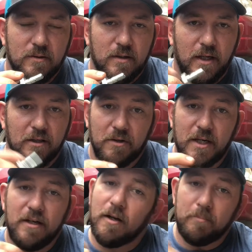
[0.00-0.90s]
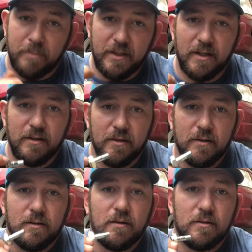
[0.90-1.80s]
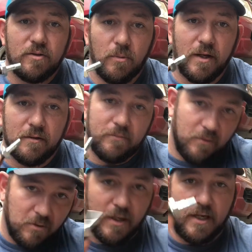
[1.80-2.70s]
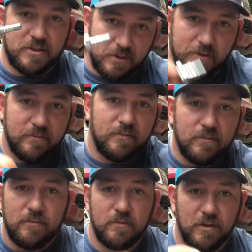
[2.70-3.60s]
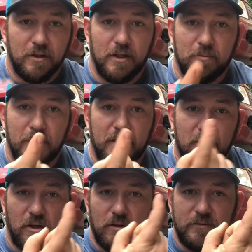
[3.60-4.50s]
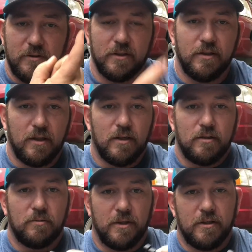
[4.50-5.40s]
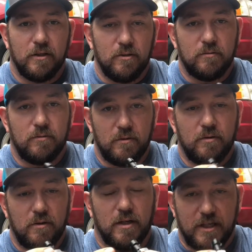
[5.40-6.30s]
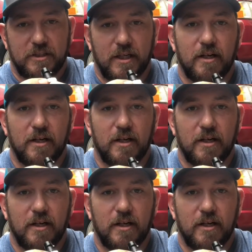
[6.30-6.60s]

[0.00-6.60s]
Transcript: and they'll heat it up, bend it to where you can actually, it'll make a curve to it to where you can actually get it